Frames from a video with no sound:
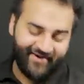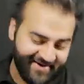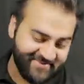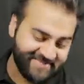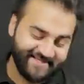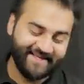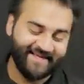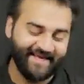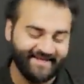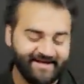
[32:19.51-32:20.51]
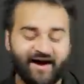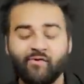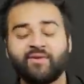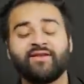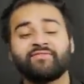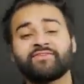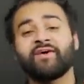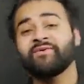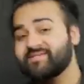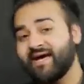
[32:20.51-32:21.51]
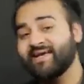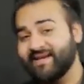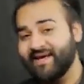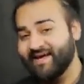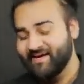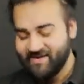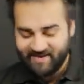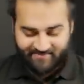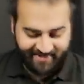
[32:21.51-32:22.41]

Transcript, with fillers: I was thinking I would love to go second here mm-hmm.